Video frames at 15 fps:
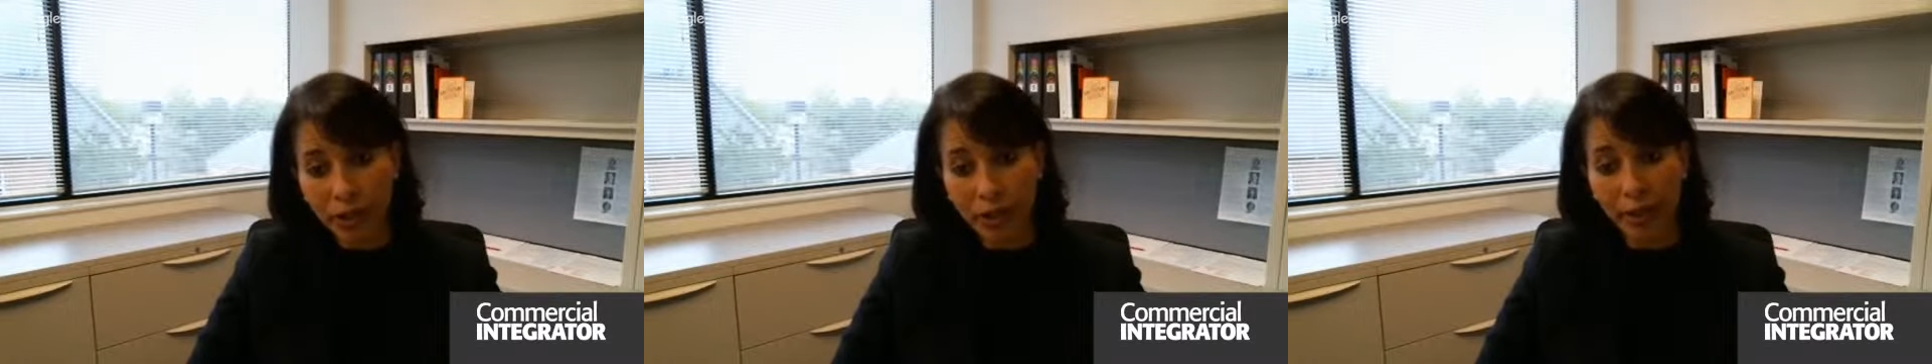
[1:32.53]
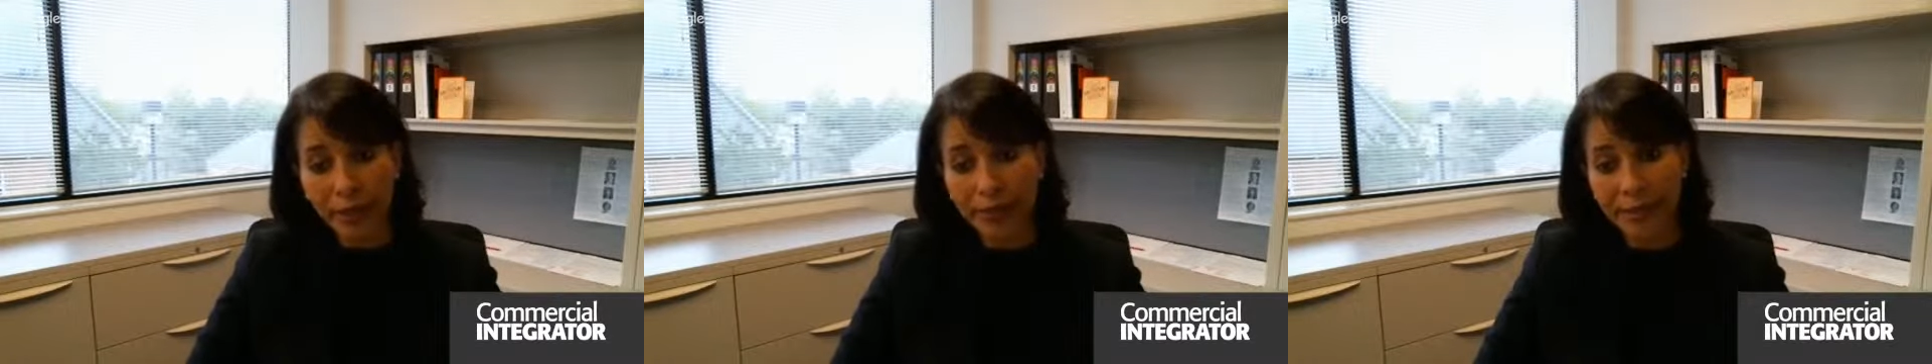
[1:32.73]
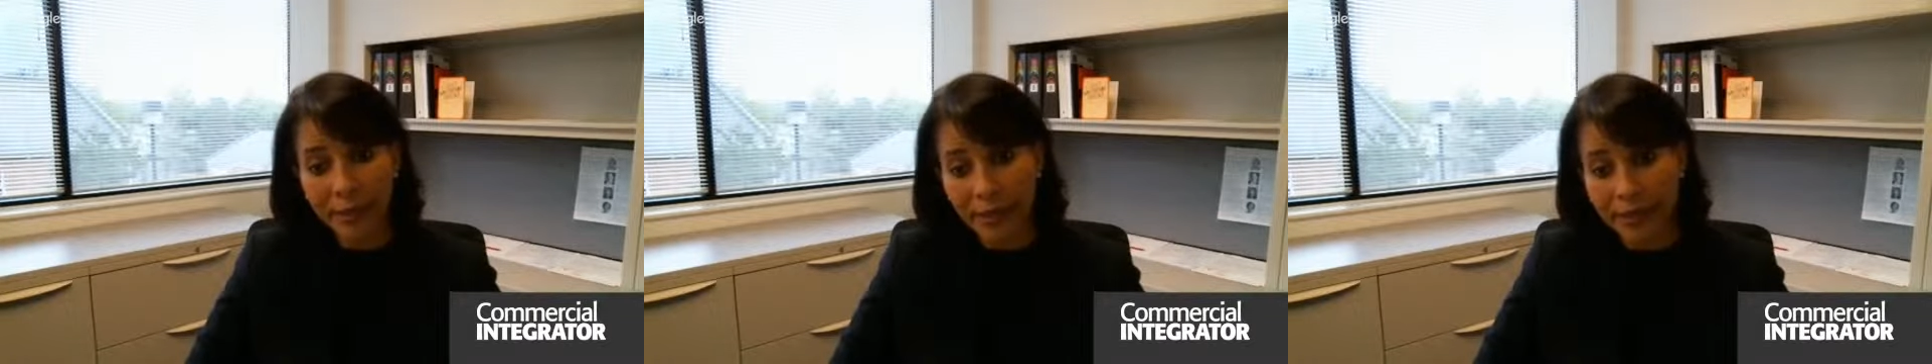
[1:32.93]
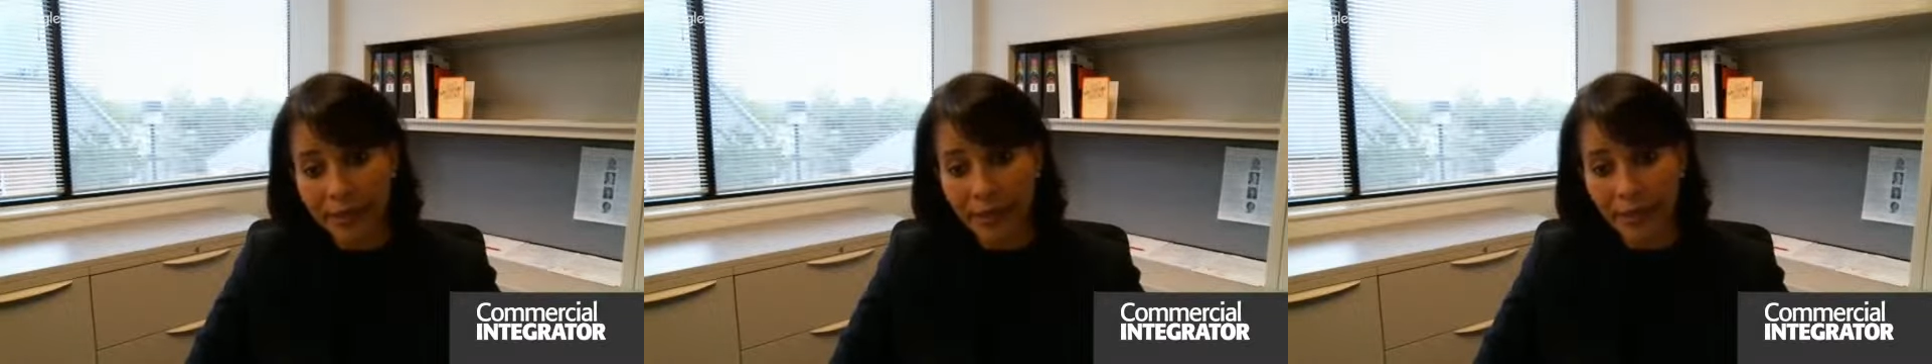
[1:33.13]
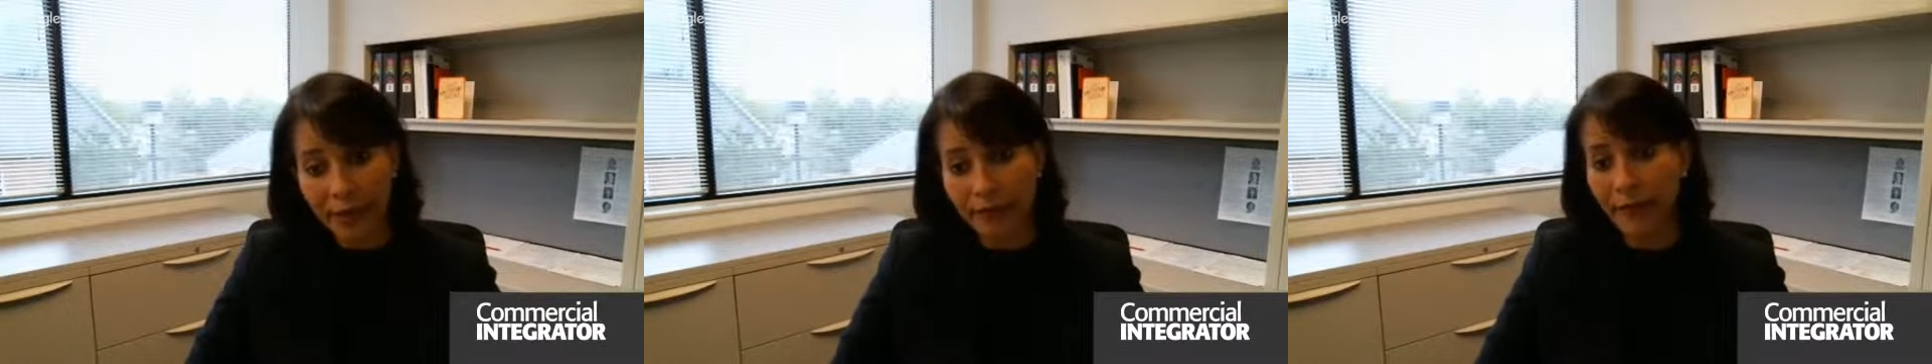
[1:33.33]
an
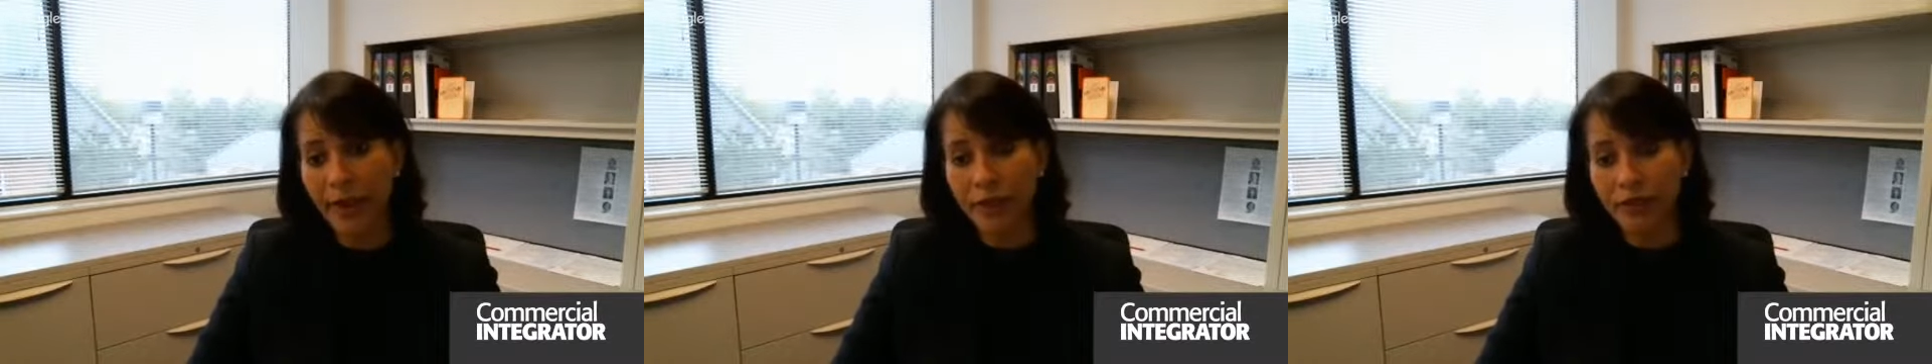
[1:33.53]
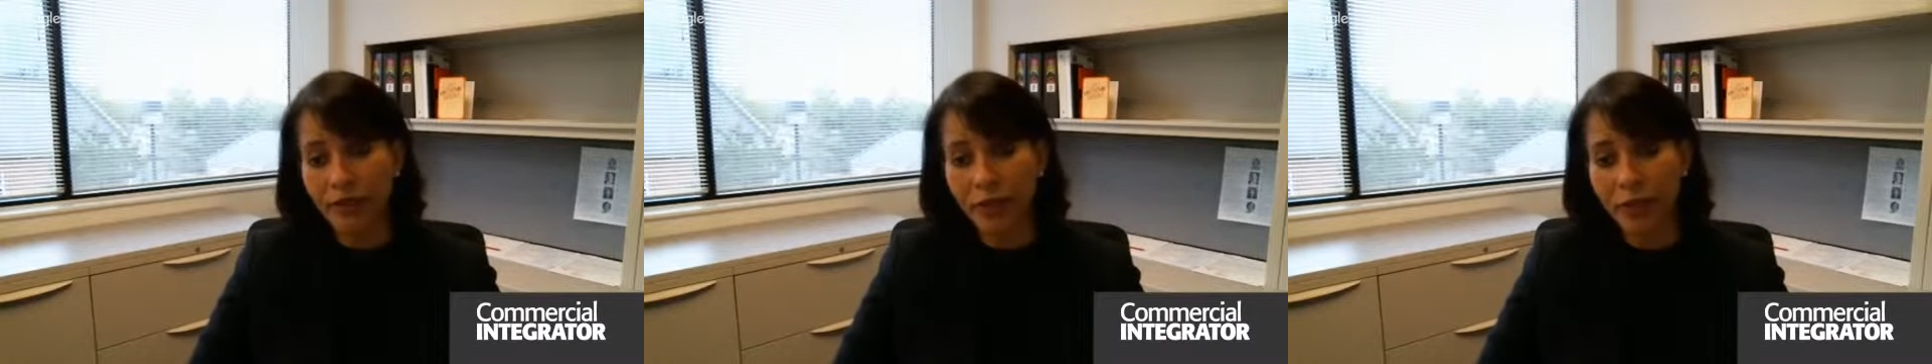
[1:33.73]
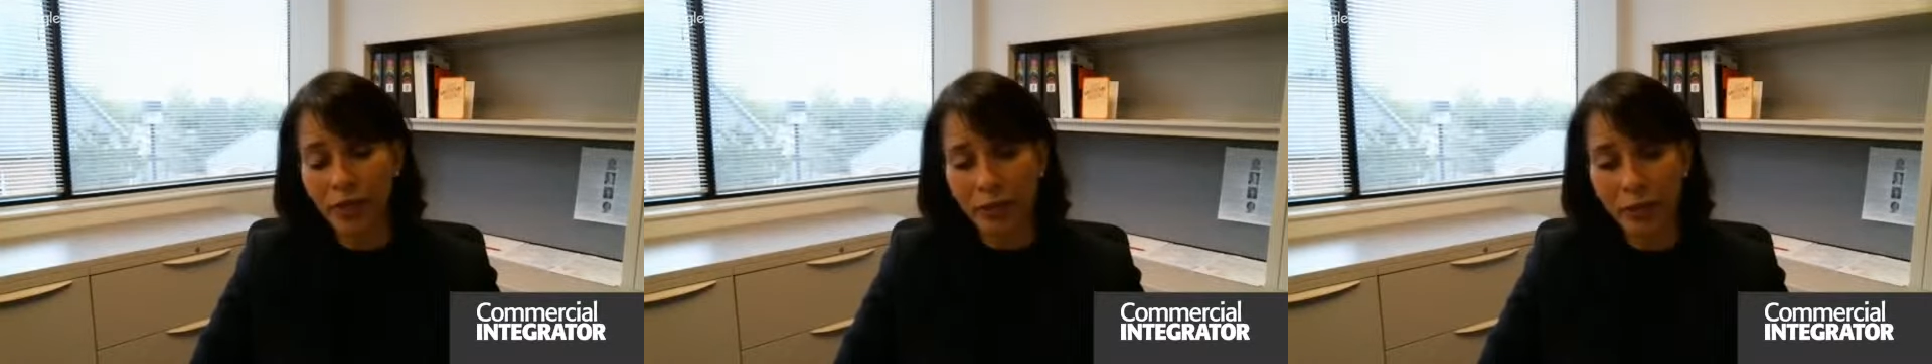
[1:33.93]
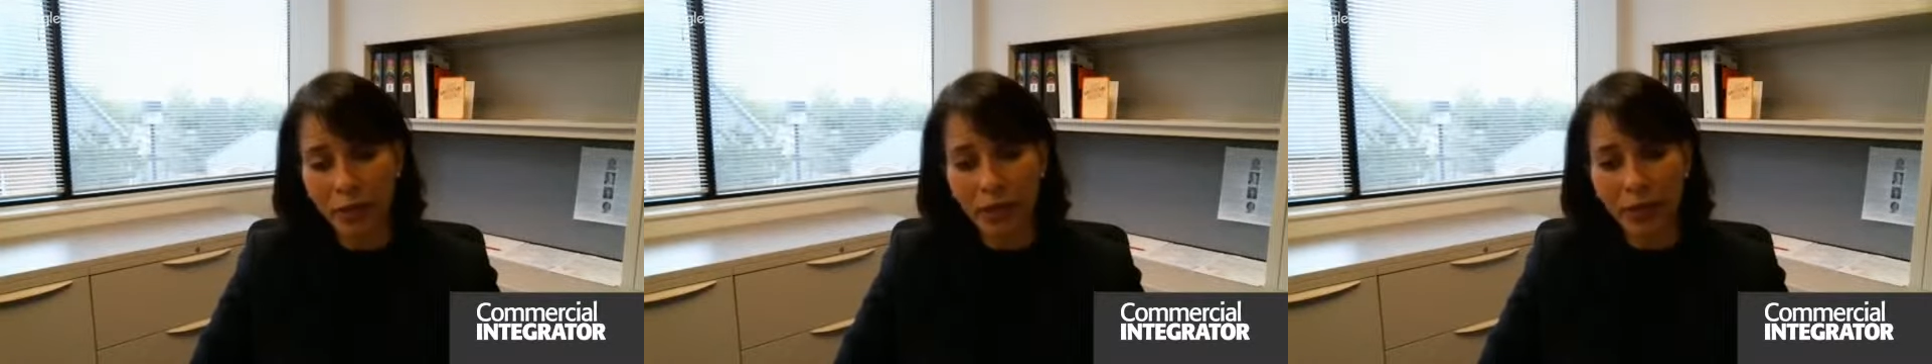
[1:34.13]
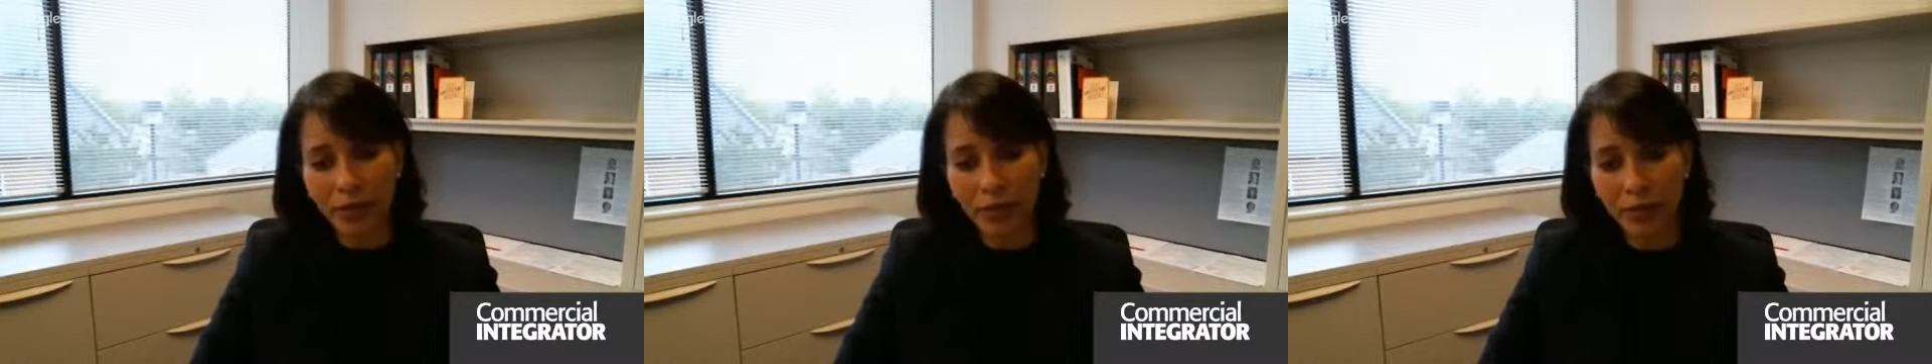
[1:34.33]
attendee advisory
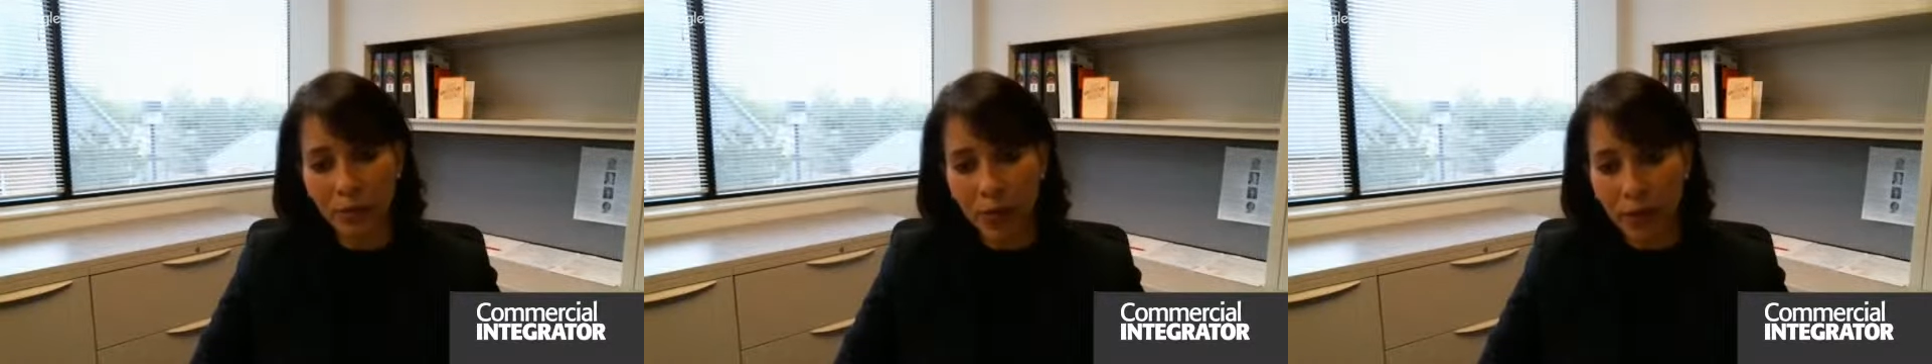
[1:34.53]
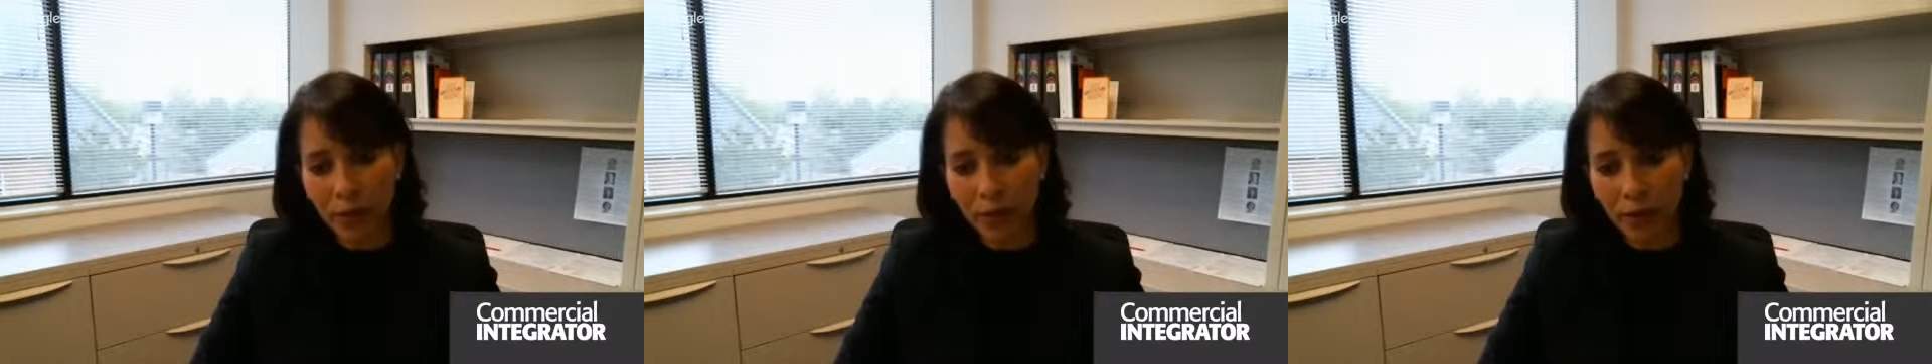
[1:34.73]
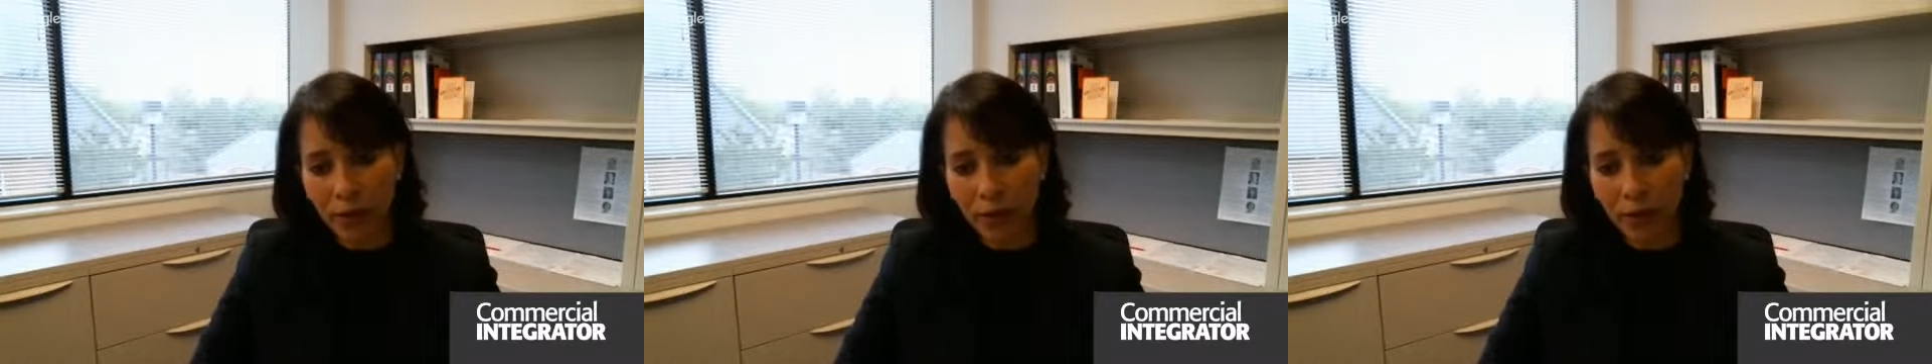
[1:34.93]
committee as well